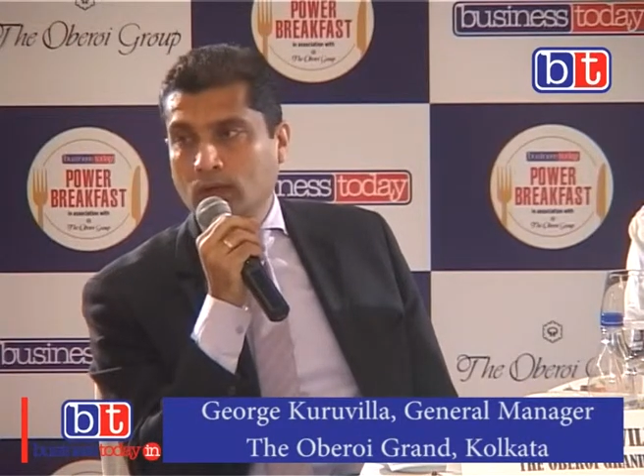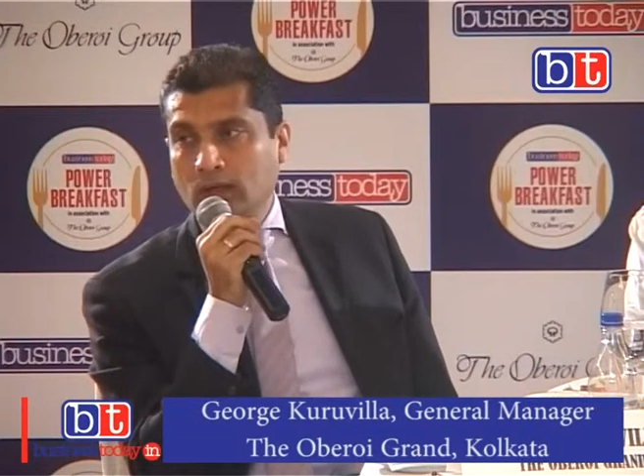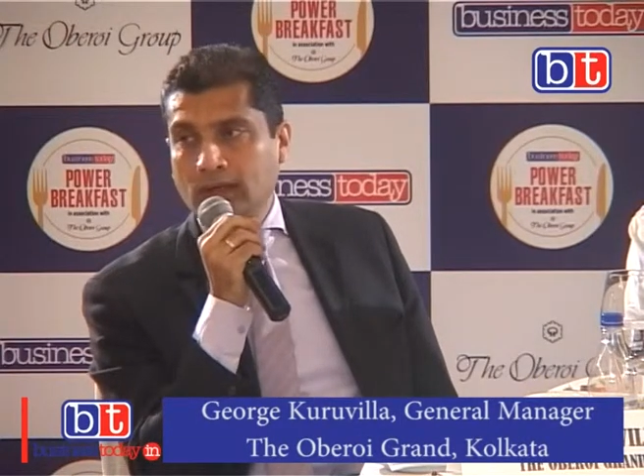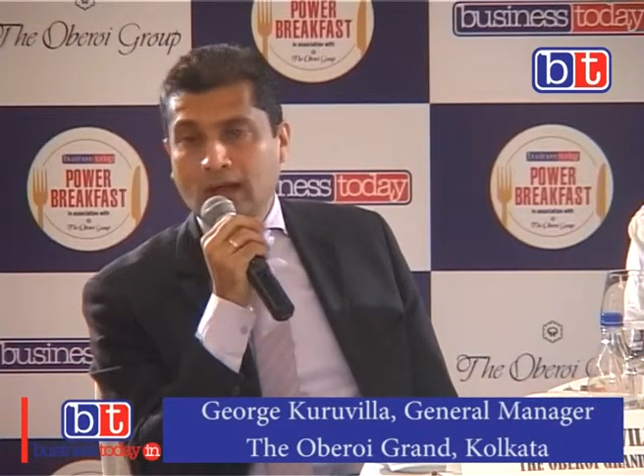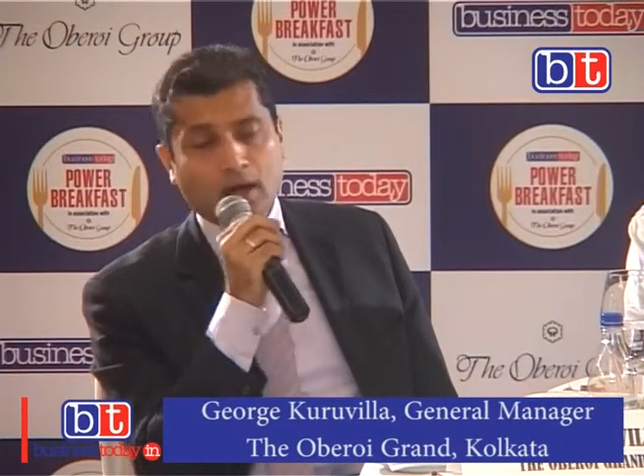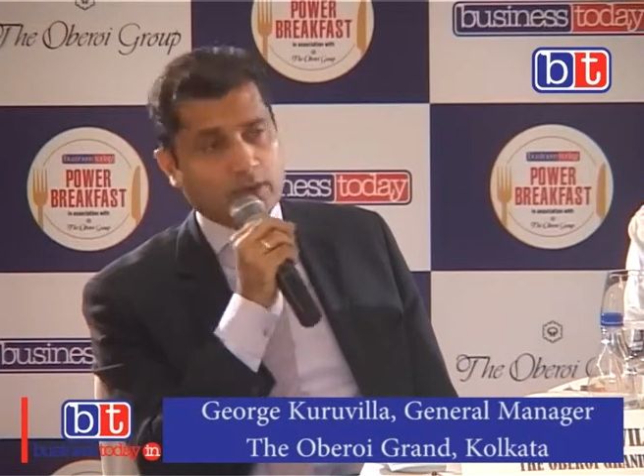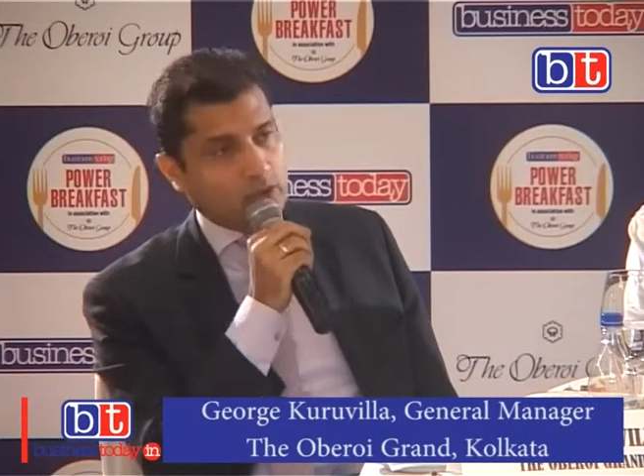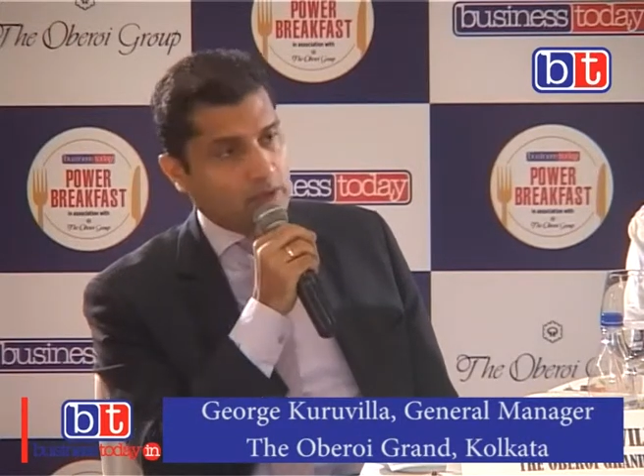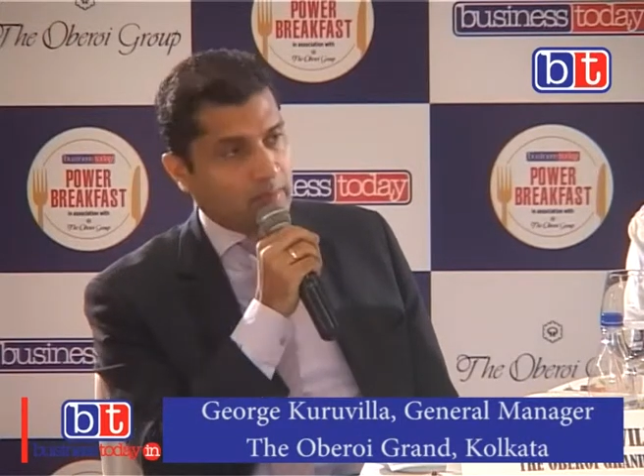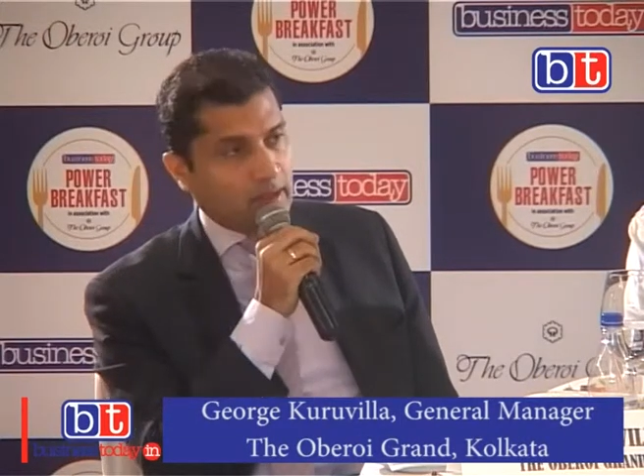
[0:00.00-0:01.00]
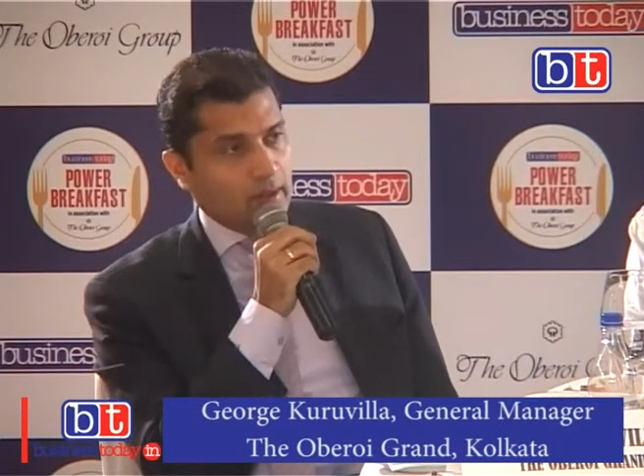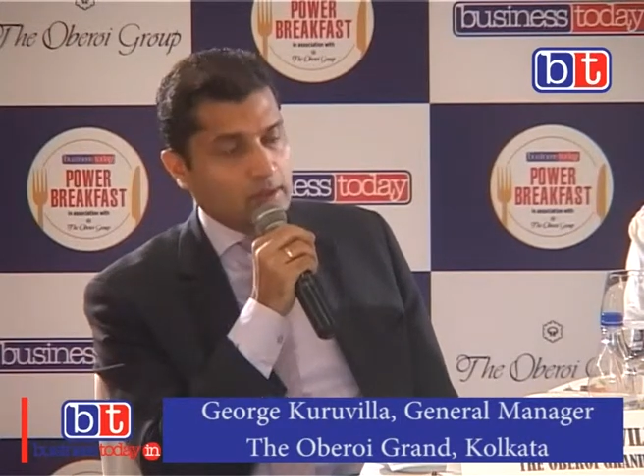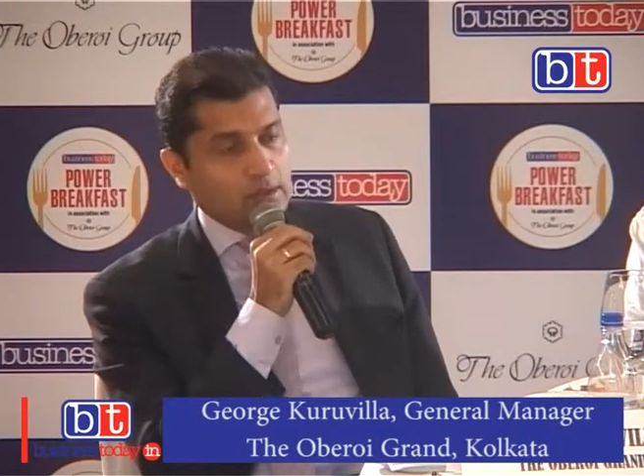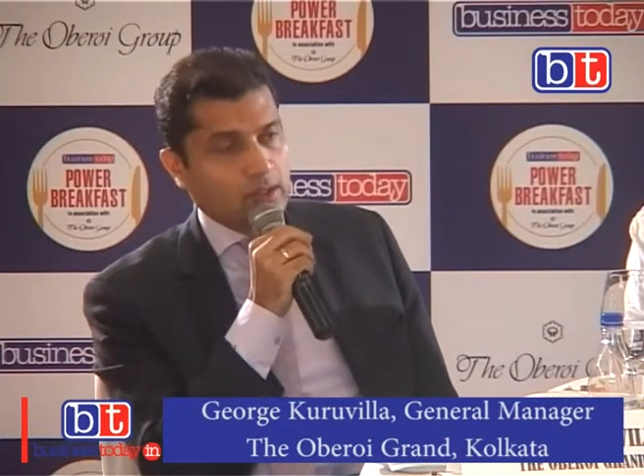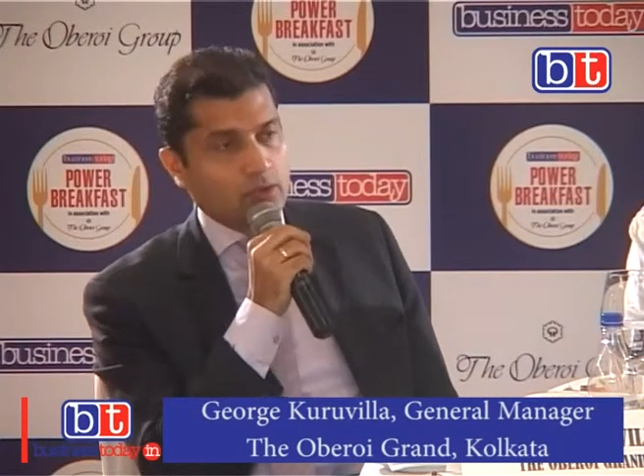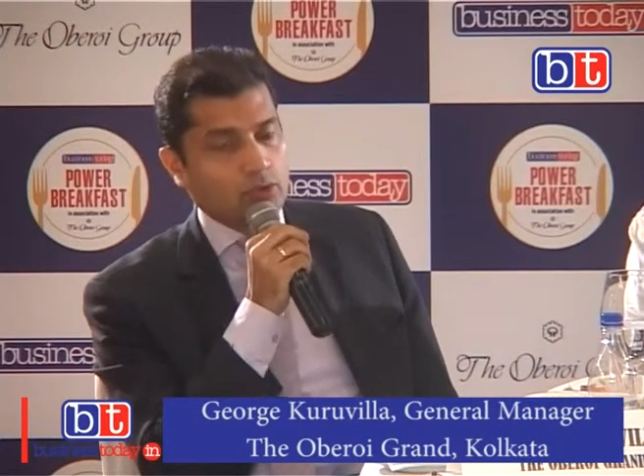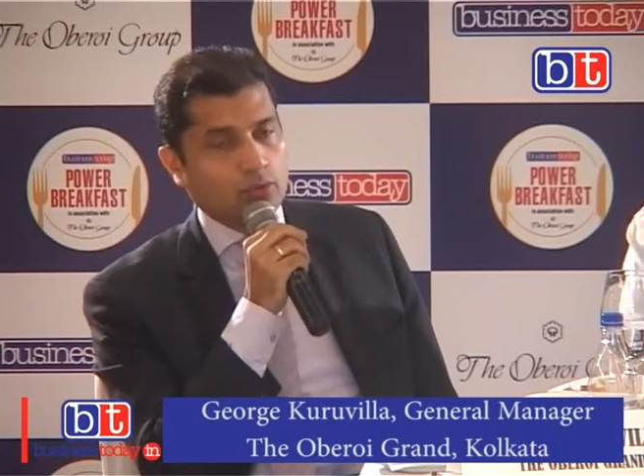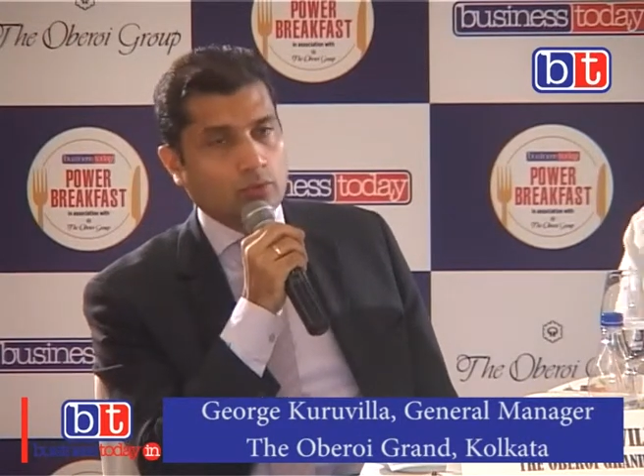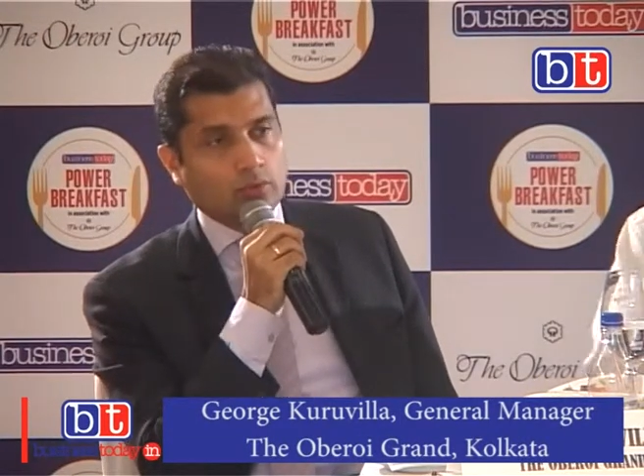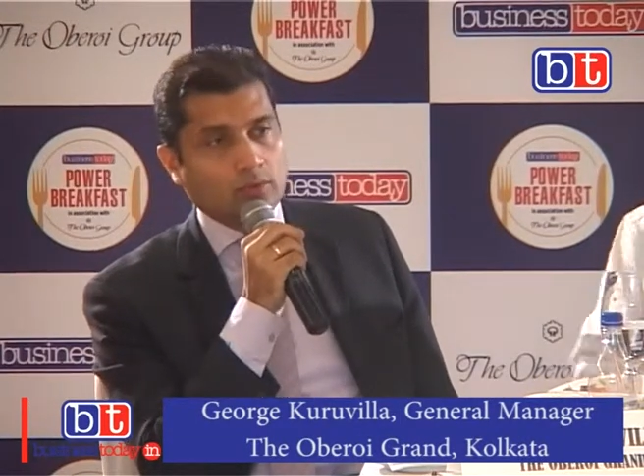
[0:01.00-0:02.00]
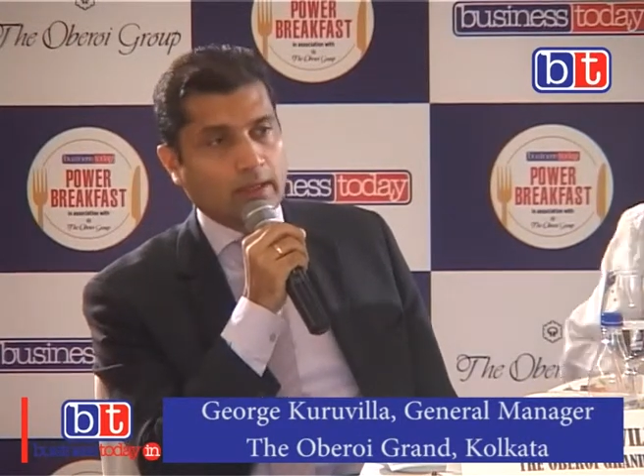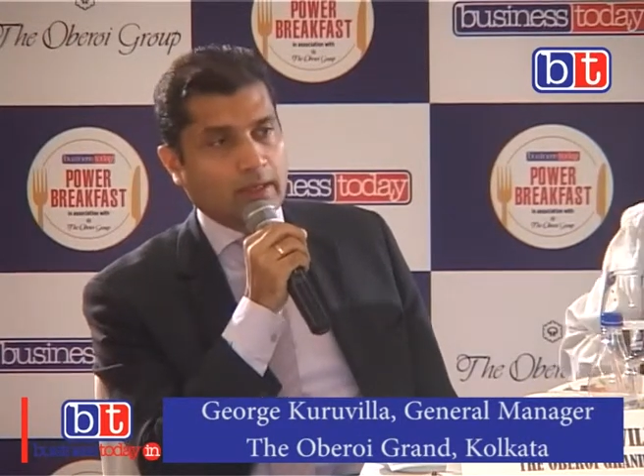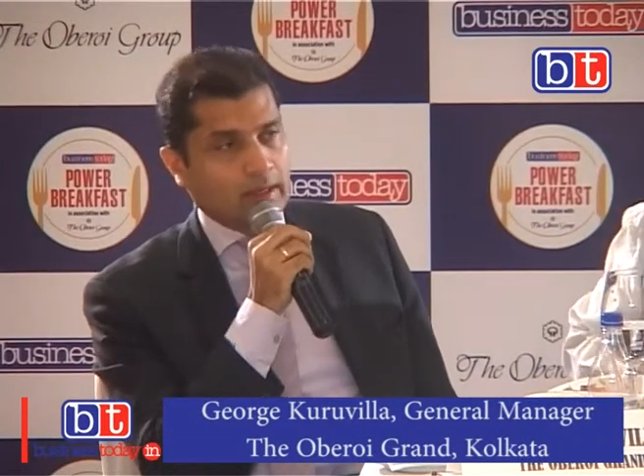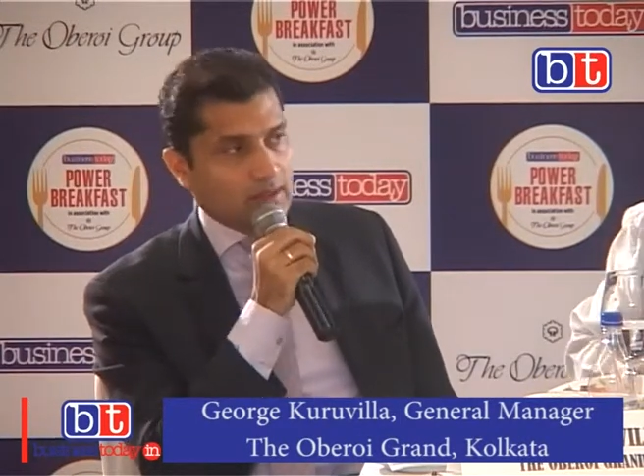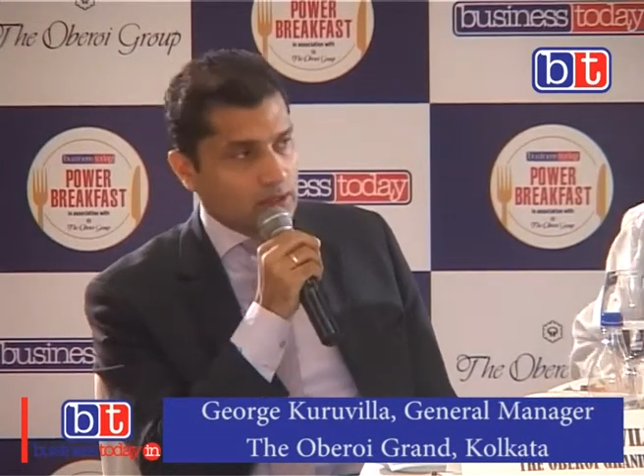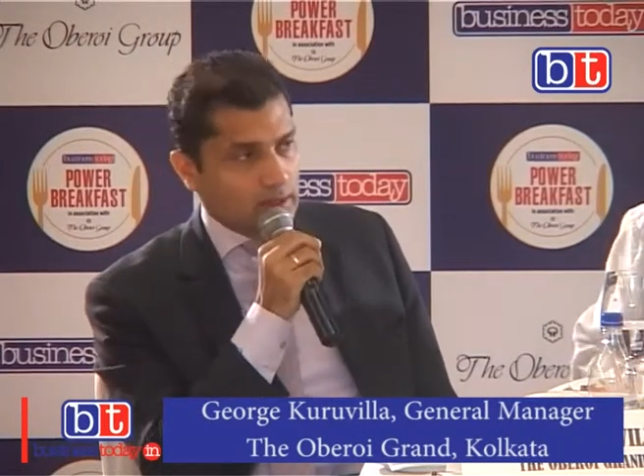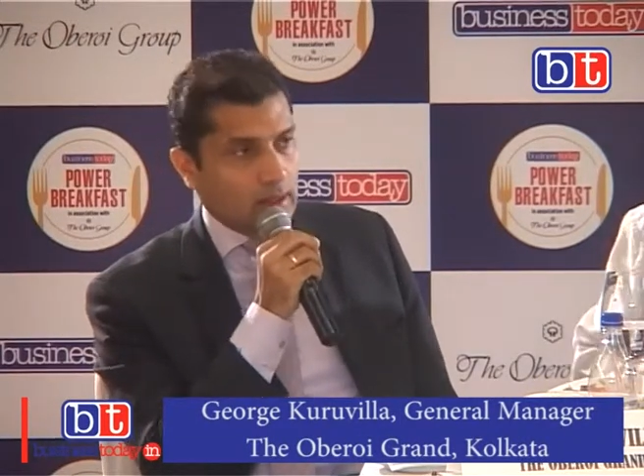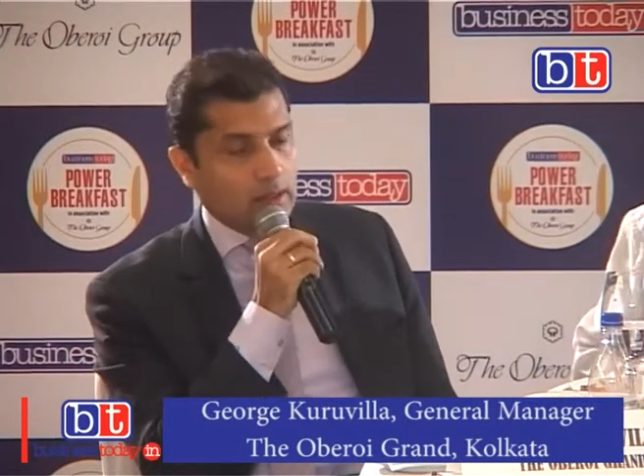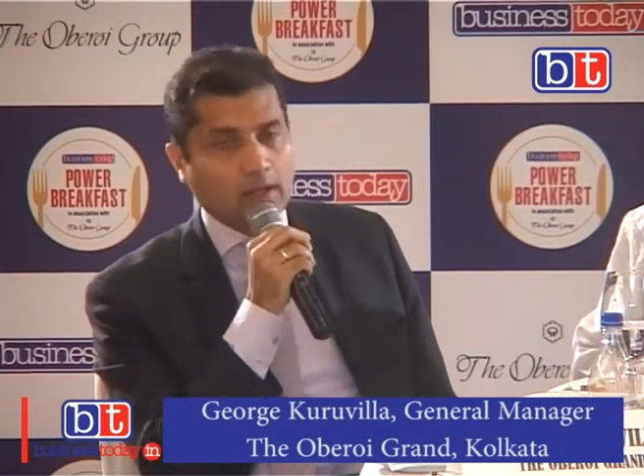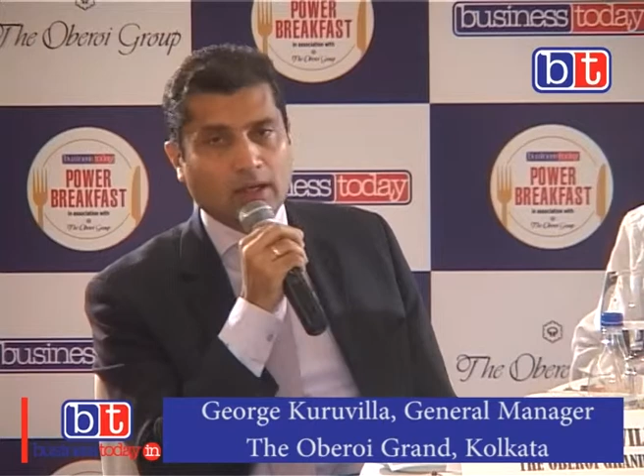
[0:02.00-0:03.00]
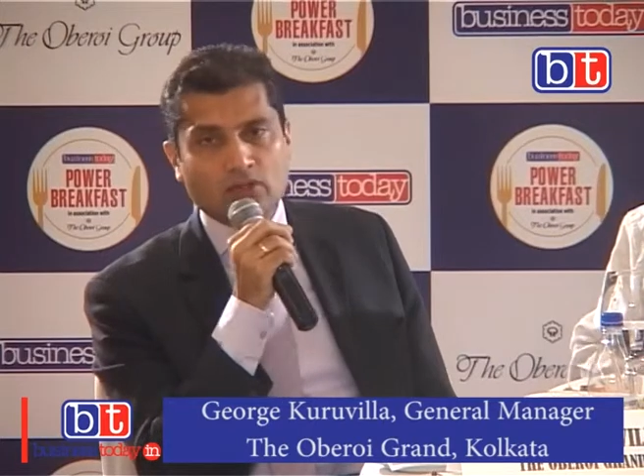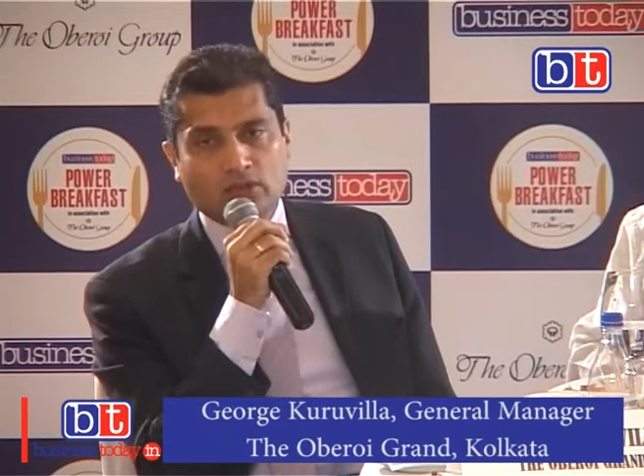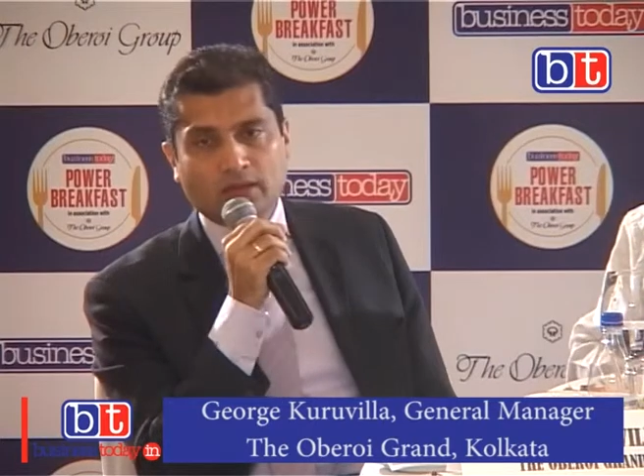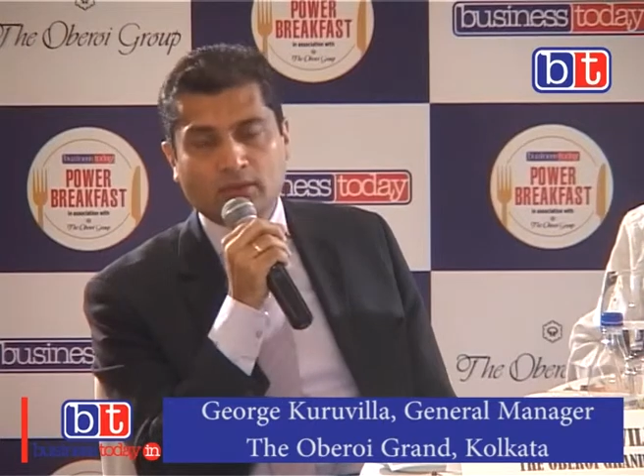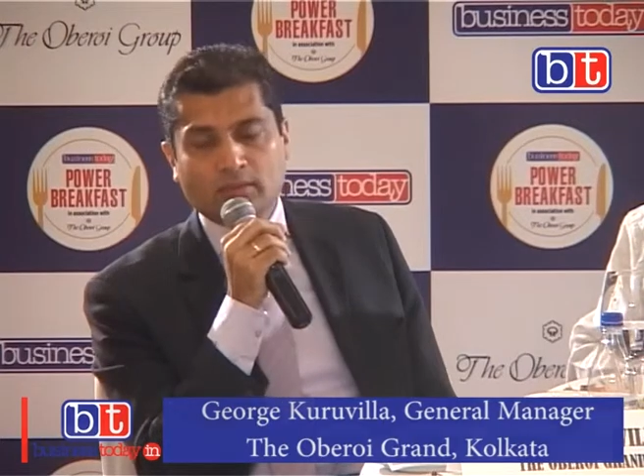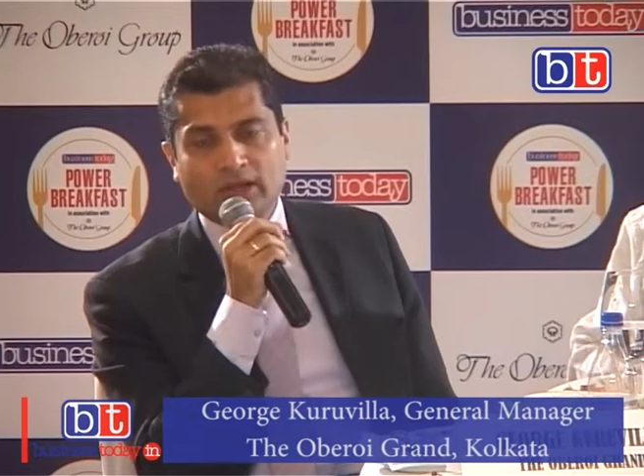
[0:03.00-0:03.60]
a large dependency to the industry in general,